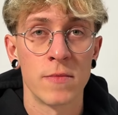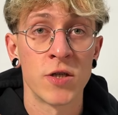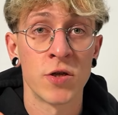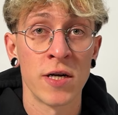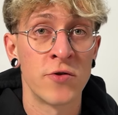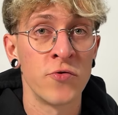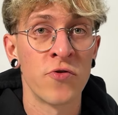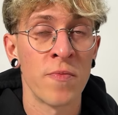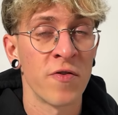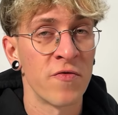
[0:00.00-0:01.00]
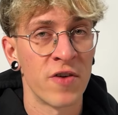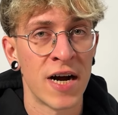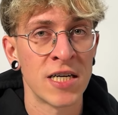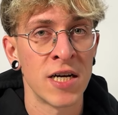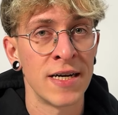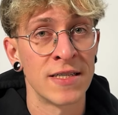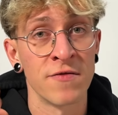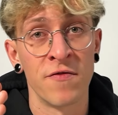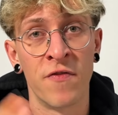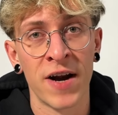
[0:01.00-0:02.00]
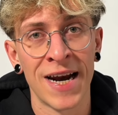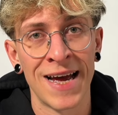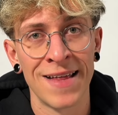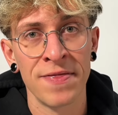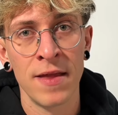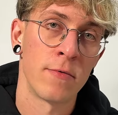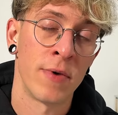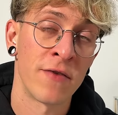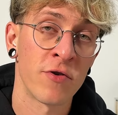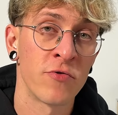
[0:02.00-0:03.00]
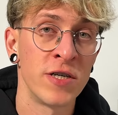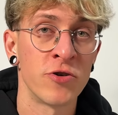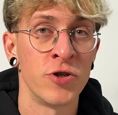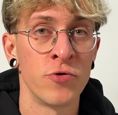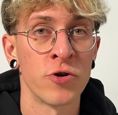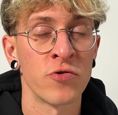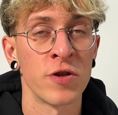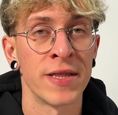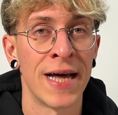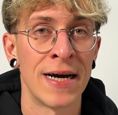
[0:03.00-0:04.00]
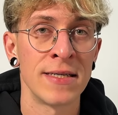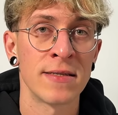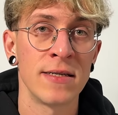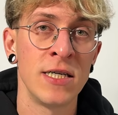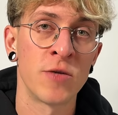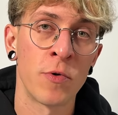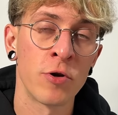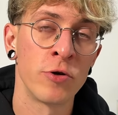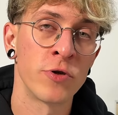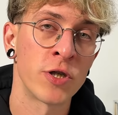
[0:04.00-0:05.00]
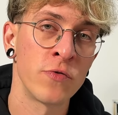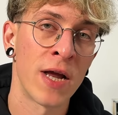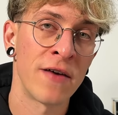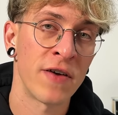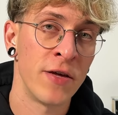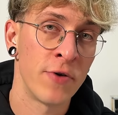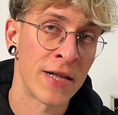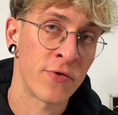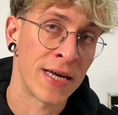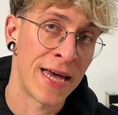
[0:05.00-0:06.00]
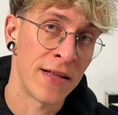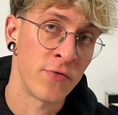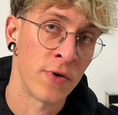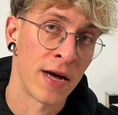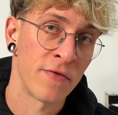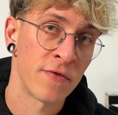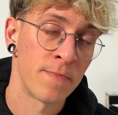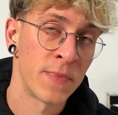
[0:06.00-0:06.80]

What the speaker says: Solid 2-drop from Phyrexia is Vraan. Whenever a creature you control dies, each opponent loses 2 life and you get to gain 2 life.